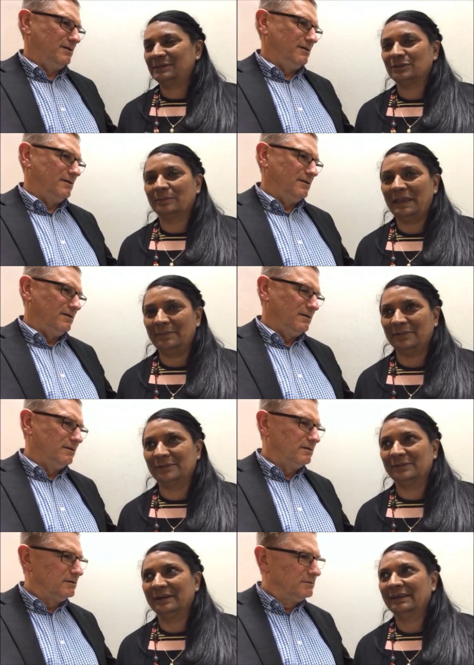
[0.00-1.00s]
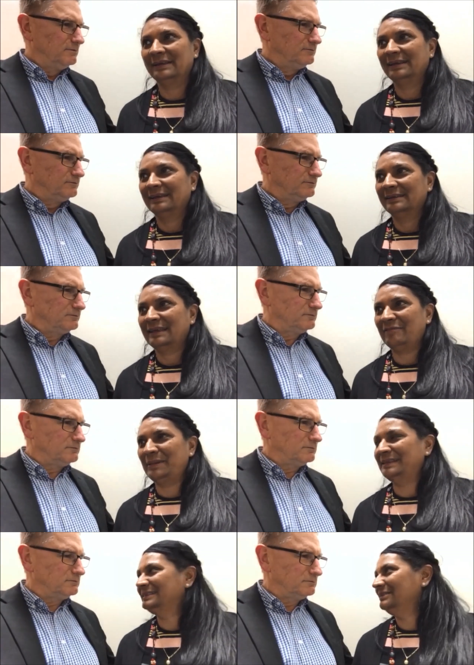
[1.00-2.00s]
Speaker 1: Aboriginal people have
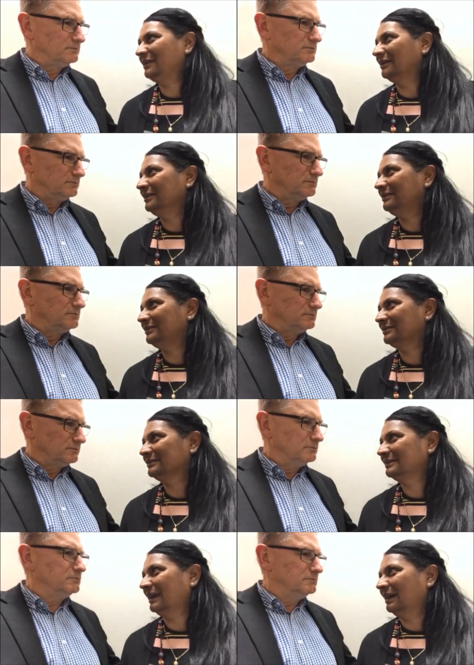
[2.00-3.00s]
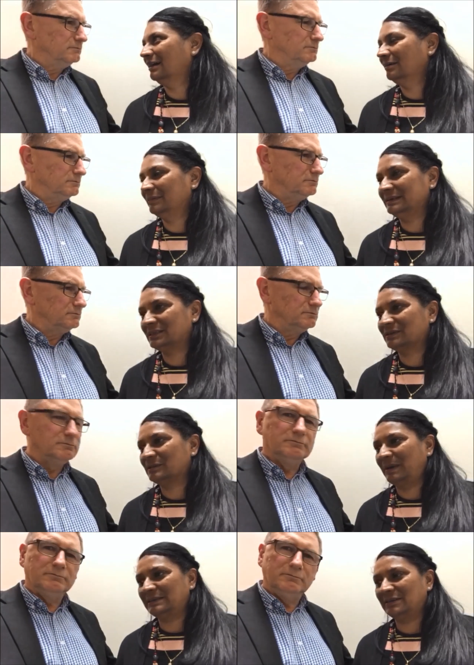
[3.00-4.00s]
been devalued mm. um, and
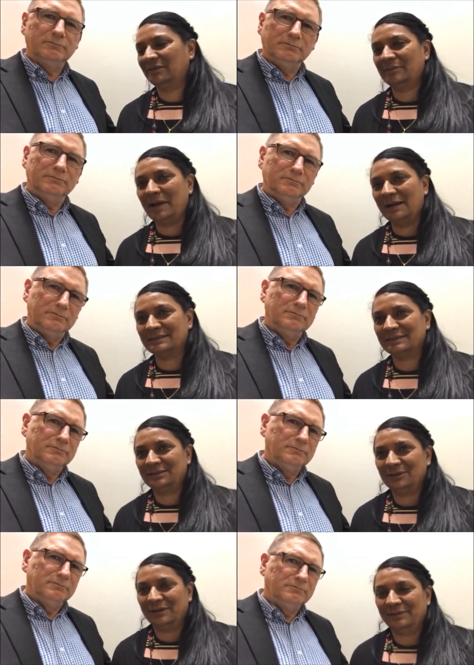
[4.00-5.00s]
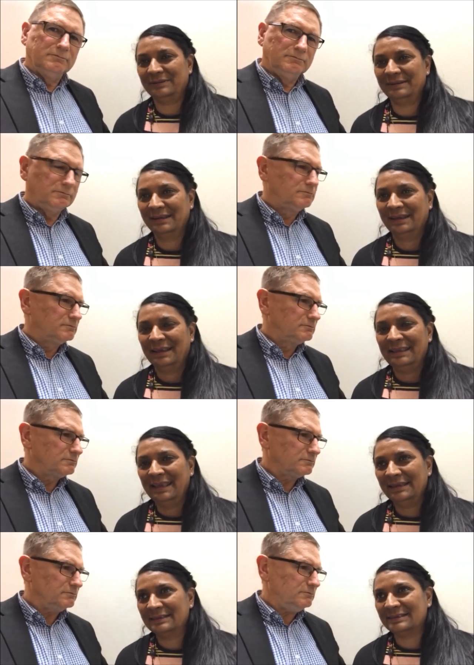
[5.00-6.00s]
disrespected over the past 200
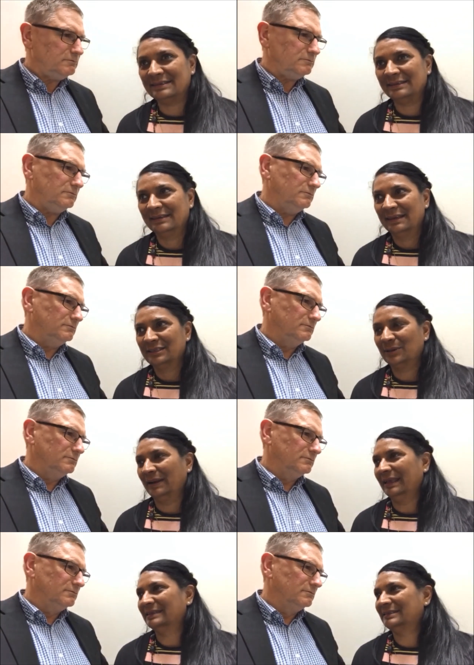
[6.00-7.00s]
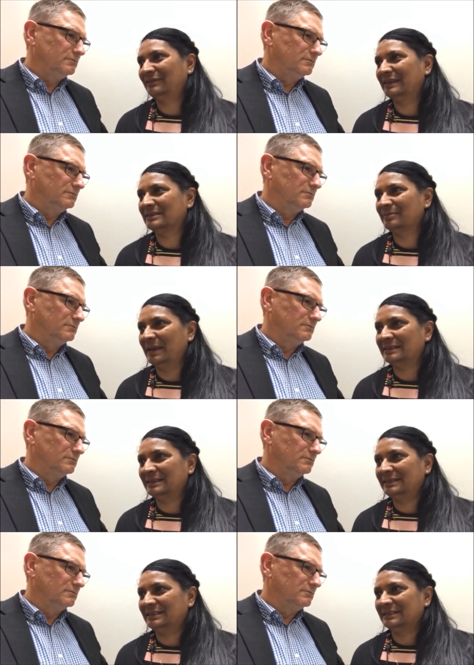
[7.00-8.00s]
years. So I guess if there's a
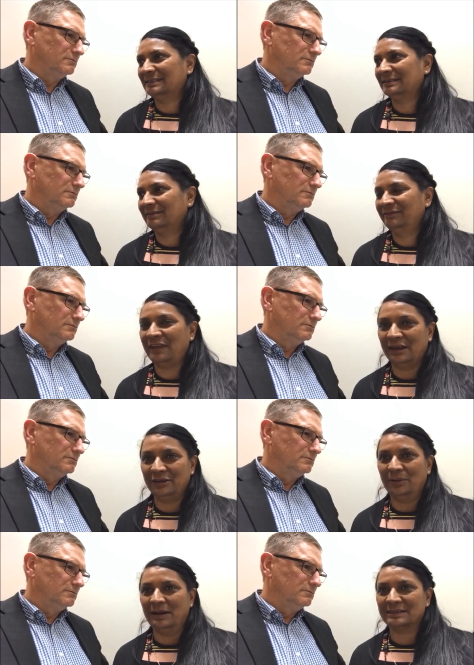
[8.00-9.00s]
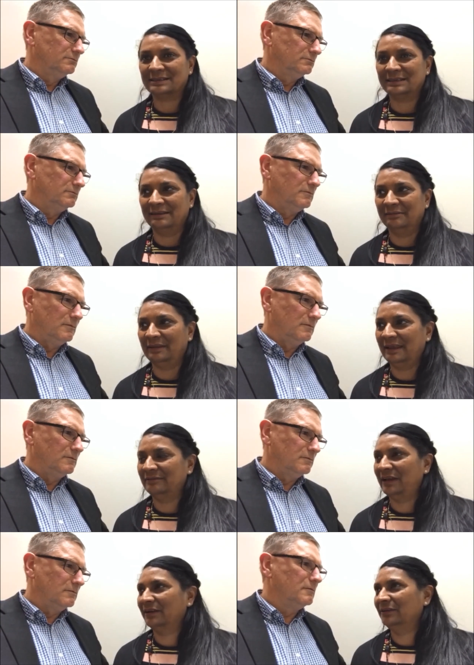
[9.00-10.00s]
message is value us and,
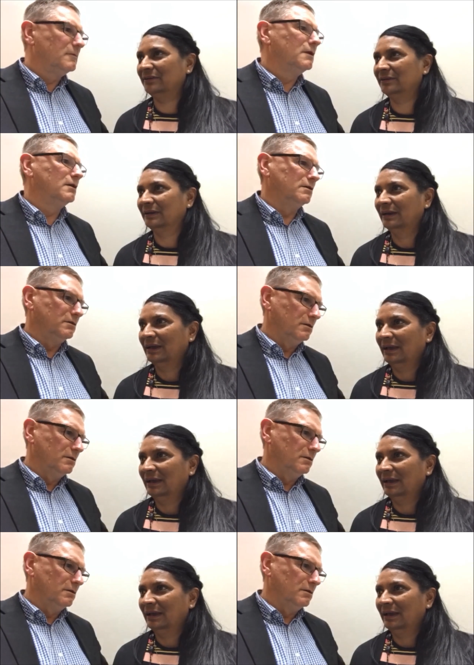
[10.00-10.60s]
and value